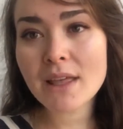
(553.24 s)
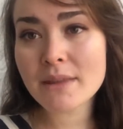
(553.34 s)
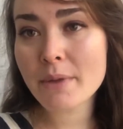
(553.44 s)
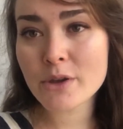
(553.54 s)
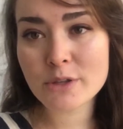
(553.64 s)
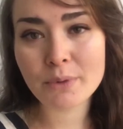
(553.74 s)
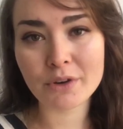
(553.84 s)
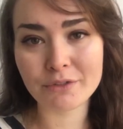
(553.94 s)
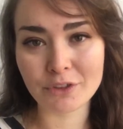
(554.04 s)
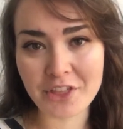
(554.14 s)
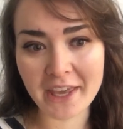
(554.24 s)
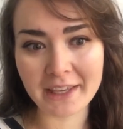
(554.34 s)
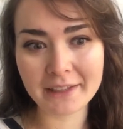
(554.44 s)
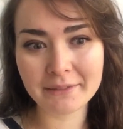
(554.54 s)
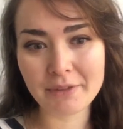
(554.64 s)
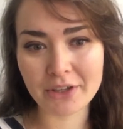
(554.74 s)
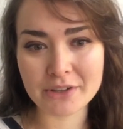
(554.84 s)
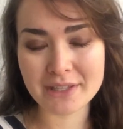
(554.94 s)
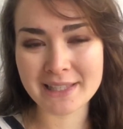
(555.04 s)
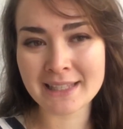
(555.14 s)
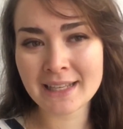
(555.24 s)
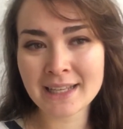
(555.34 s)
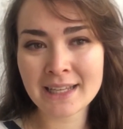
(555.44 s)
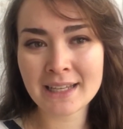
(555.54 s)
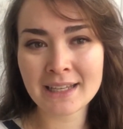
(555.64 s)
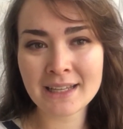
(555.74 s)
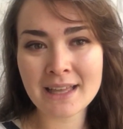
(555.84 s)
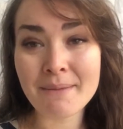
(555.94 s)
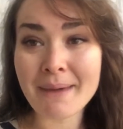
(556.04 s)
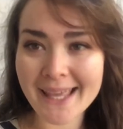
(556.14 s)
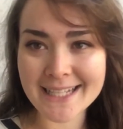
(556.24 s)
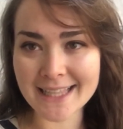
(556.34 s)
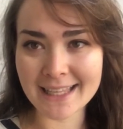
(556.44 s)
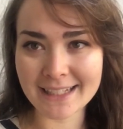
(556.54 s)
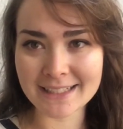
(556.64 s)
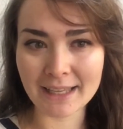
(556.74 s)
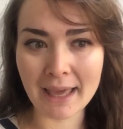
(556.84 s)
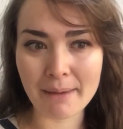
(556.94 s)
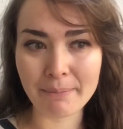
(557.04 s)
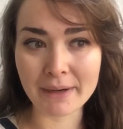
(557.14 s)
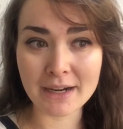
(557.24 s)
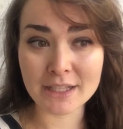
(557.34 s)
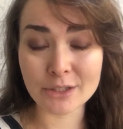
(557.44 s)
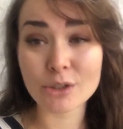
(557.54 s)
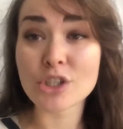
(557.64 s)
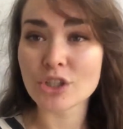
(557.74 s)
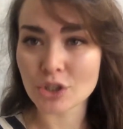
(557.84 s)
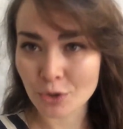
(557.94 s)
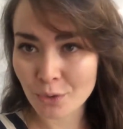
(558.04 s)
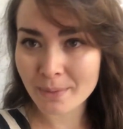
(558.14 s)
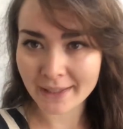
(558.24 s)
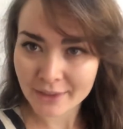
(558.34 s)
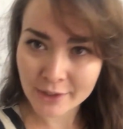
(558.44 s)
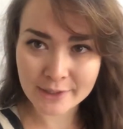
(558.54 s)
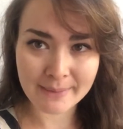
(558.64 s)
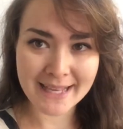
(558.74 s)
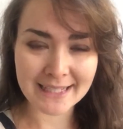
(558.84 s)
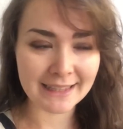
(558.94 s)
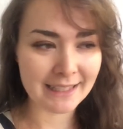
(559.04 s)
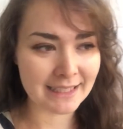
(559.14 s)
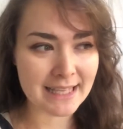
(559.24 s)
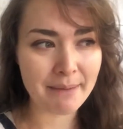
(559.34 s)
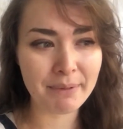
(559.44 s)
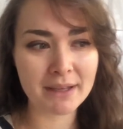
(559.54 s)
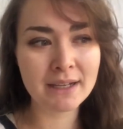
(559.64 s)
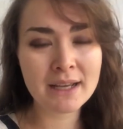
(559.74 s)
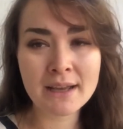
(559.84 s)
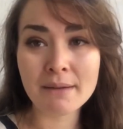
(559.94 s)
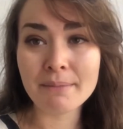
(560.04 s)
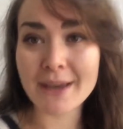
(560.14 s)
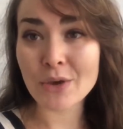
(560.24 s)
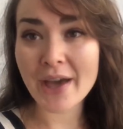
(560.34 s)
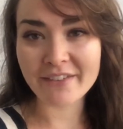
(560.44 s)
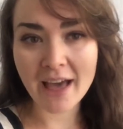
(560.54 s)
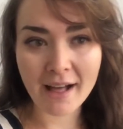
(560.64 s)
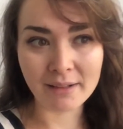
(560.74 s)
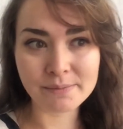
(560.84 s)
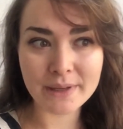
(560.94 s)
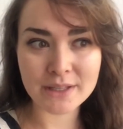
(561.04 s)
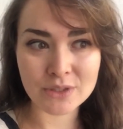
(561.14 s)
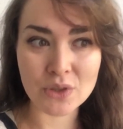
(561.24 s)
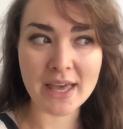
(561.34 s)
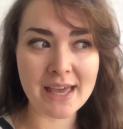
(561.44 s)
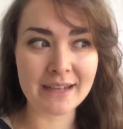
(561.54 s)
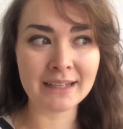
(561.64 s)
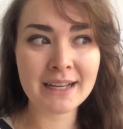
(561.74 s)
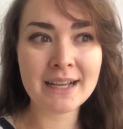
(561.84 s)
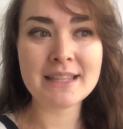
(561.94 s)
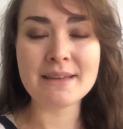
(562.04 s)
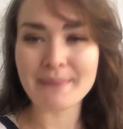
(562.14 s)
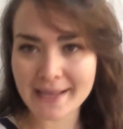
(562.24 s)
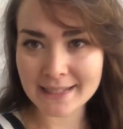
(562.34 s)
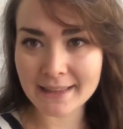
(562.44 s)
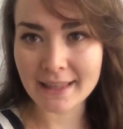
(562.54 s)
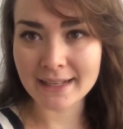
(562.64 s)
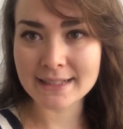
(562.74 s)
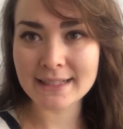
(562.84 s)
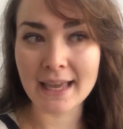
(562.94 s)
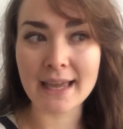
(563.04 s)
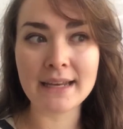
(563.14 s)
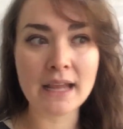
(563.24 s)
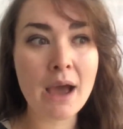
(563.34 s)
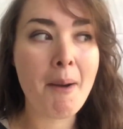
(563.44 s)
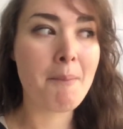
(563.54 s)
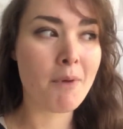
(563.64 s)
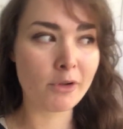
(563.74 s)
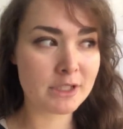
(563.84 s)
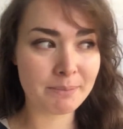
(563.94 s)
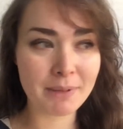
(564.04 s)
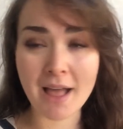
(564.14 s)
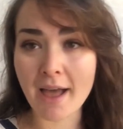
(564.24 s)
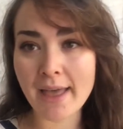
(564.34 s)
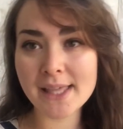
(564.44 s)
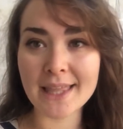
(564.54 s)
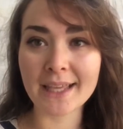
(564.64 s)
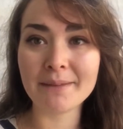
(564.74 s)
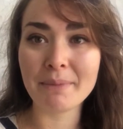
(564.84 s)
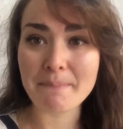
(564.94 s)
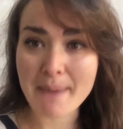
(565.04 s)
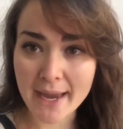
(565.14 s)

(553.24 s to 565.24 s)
the most beautiful thing, because amazing things can happen, and it's not just you making those amazing things happen, but you have help, so then the amazing things can multiply, they can be